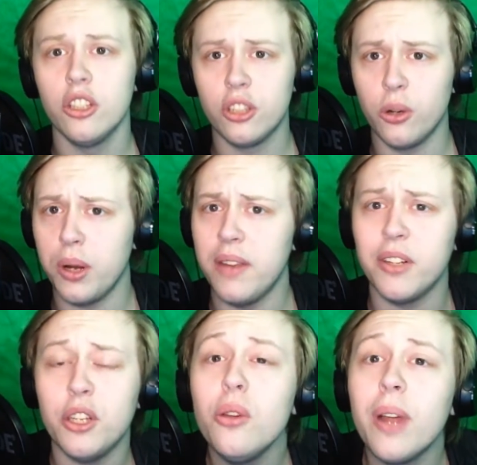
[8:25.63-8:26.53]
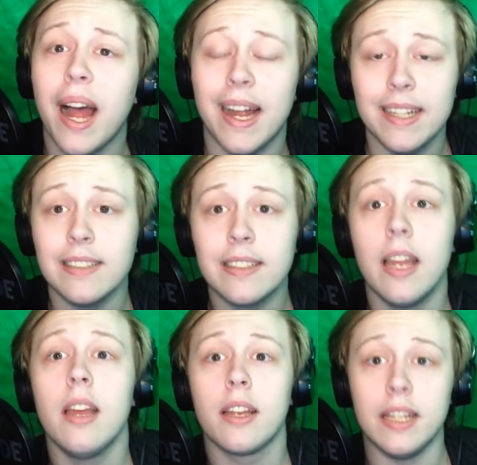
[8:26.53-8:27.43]
so even you guys
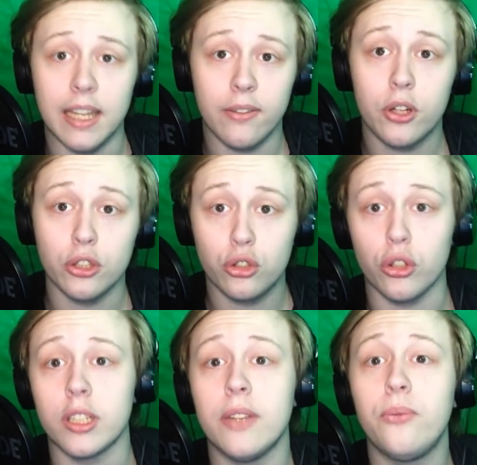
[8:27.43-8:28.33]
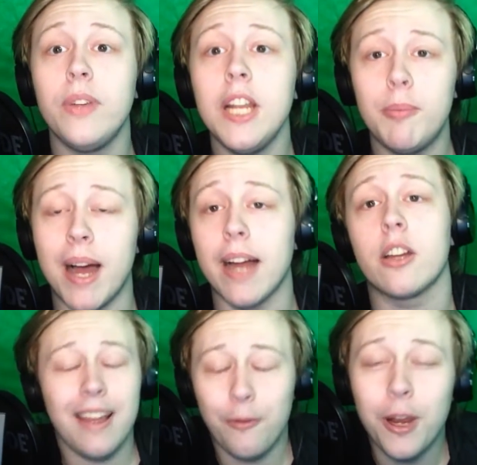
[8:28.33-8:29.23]
can give constructive feedback.